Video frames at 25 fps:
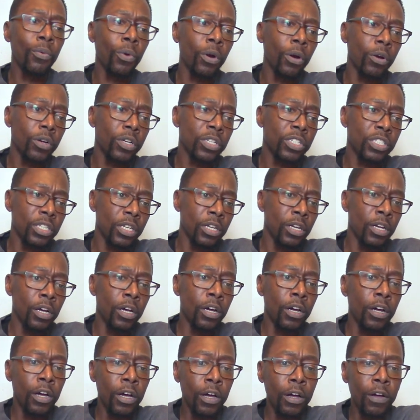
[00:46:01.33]
works
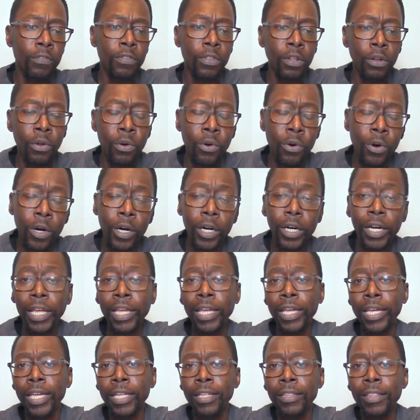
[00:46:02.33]
of the Lord,
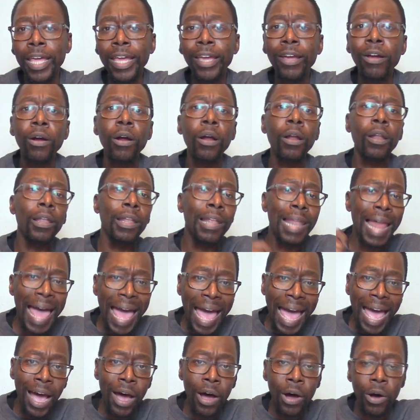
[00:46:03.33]
and they are
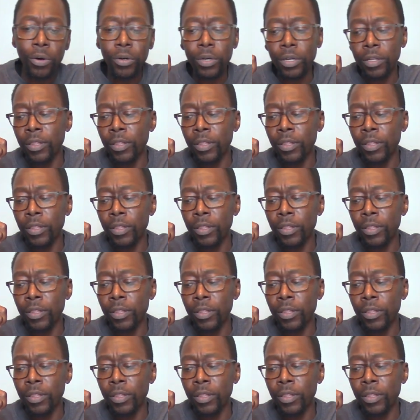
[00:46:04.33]
loud,